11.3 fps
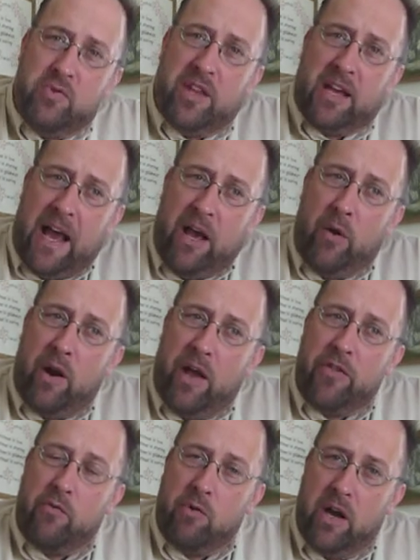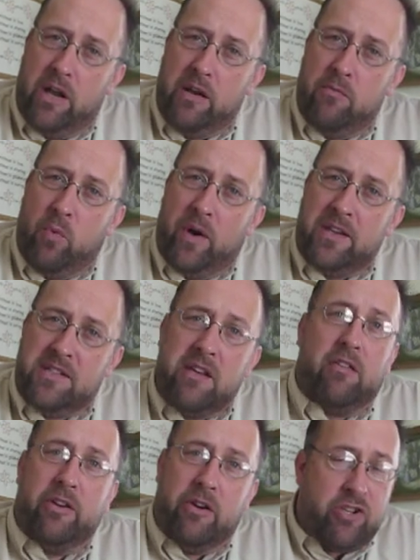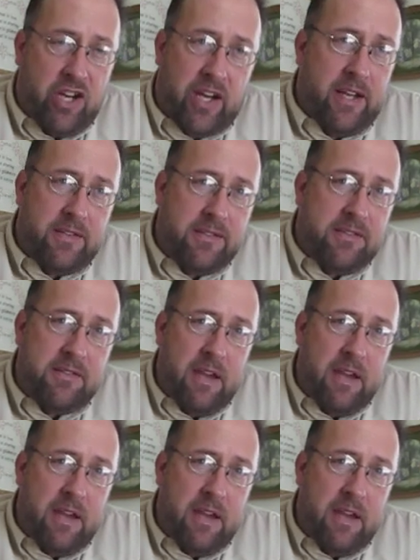the coyote on the run when he's stealing your chickens,